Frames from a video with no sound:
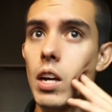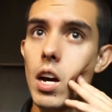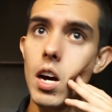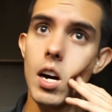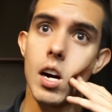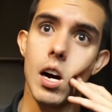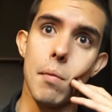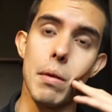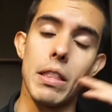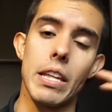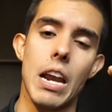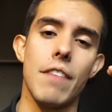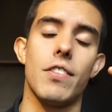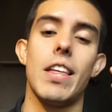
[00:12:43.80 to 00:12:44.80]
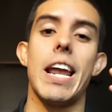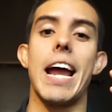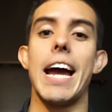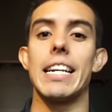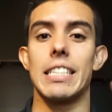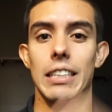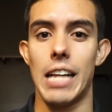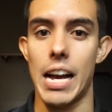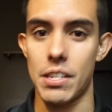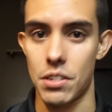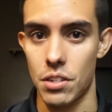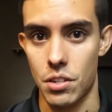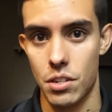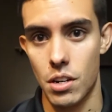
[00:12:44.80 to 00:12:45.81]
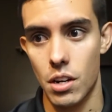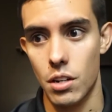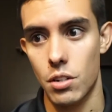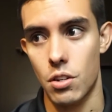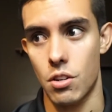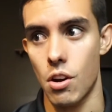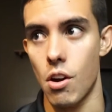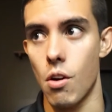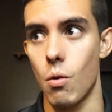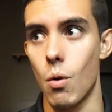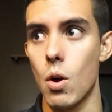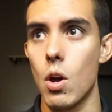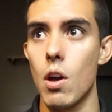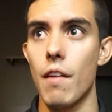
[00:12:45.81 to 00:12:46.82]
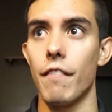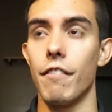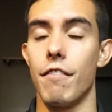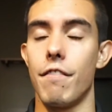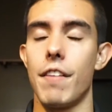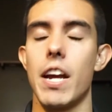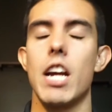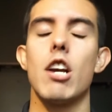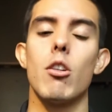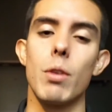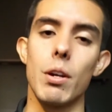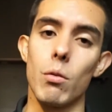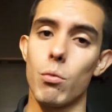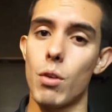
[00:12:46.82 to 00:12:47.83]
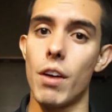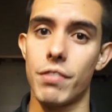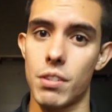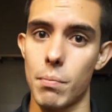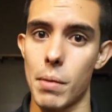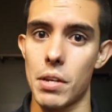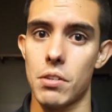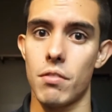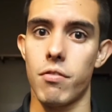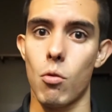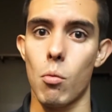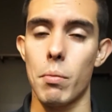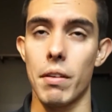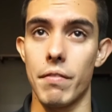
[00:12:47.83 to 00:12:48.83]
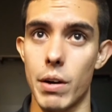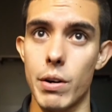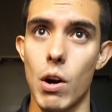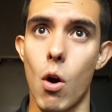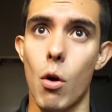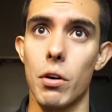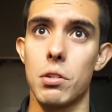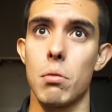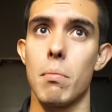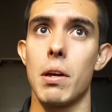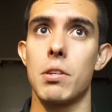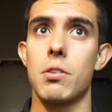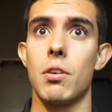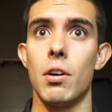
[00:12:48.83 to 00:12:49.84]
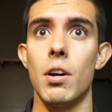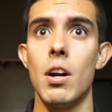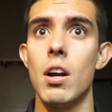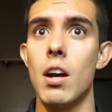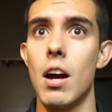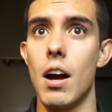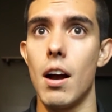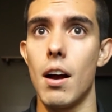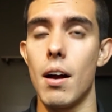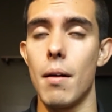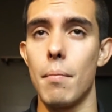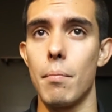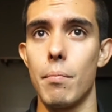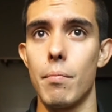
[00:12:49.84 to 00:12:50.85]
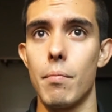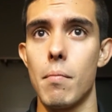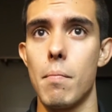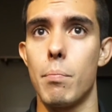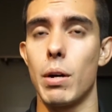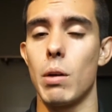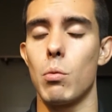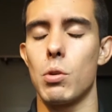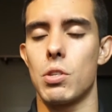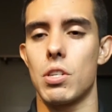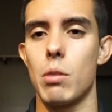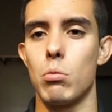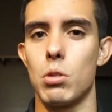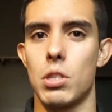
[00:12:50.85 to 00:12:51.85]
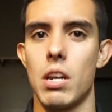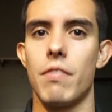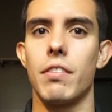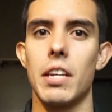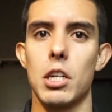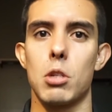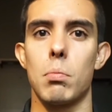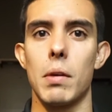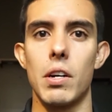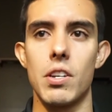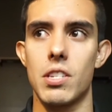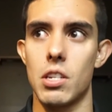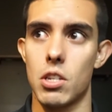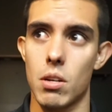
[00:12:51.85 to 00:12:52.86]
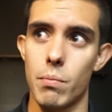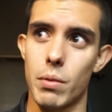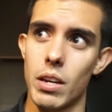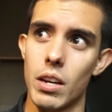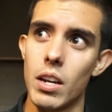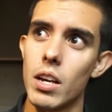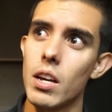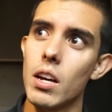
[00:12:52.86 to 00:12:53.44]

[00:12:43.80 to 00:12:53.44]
Um, and then after that, I had classes. So very rough semester for me, very hard semester. Um, but it was, it was definitely an experience and something